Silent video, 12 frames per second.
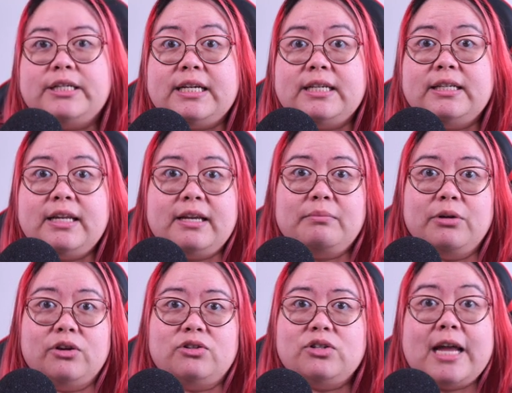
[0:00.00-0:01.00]
D&D
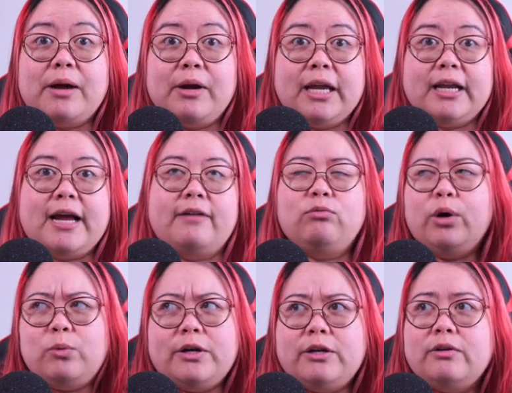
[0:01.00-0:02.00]
because now I can have
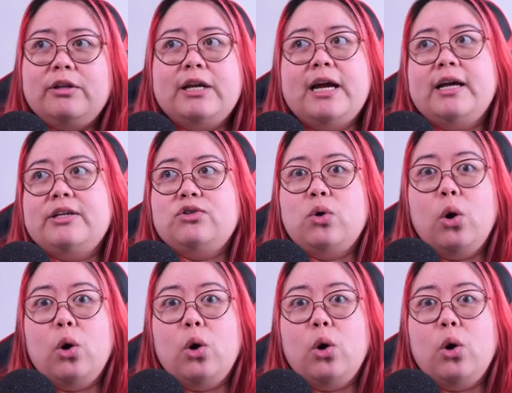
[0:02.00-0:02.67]
one window that has